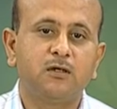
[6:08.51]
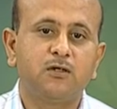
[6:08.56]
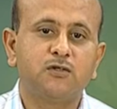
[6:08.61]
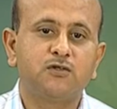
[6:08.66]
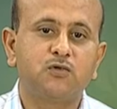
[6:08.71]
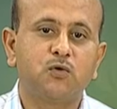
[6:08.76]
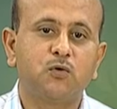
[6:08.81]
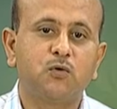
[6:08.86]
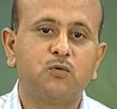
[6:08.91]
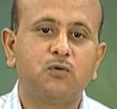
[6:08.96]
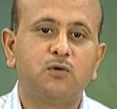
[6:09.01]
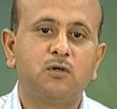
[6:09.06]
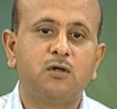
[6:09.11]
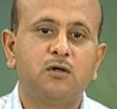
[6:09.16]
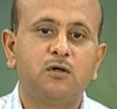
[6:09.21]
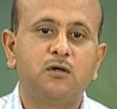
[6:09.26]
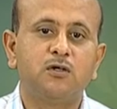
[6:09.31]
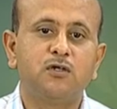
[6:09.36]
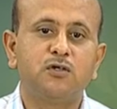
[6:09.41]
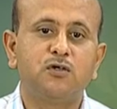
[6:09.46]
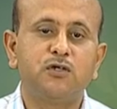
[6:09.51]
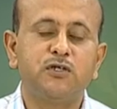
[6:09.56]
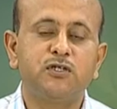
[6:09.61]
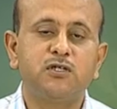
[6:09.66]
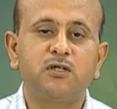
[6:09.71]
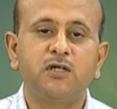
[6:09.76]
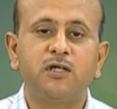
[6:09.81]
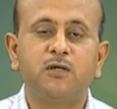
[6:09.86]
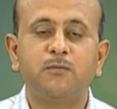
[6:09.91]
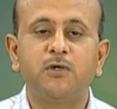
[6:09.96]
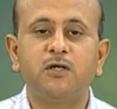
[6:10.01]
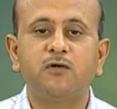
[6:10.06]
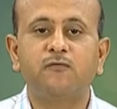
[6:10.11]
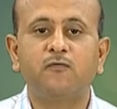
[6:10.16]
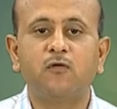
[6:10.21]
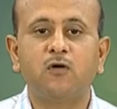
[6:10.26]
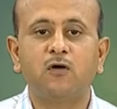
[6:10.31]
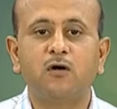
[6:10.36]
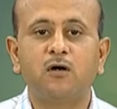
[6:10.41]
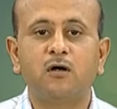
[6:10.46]
So, resolution limit
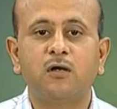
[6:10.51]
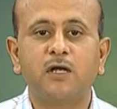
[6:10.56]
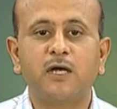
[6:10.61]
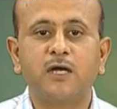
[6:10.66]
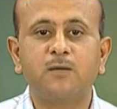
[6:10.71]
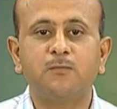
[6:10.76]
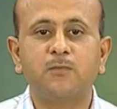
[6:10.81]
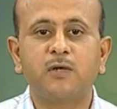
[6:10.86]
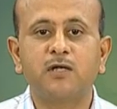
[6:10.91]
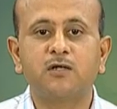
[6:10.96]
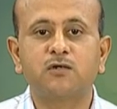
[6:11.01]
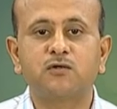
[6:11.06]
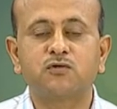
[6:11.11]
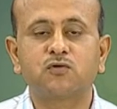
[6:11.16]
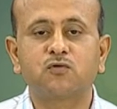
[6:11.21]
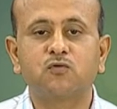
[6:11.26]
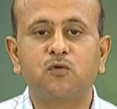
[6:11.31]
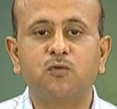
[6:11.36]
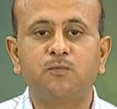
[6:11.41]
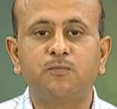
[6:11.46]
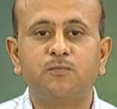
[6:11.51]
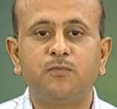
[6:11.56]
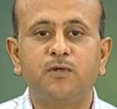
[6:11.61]
for light microscope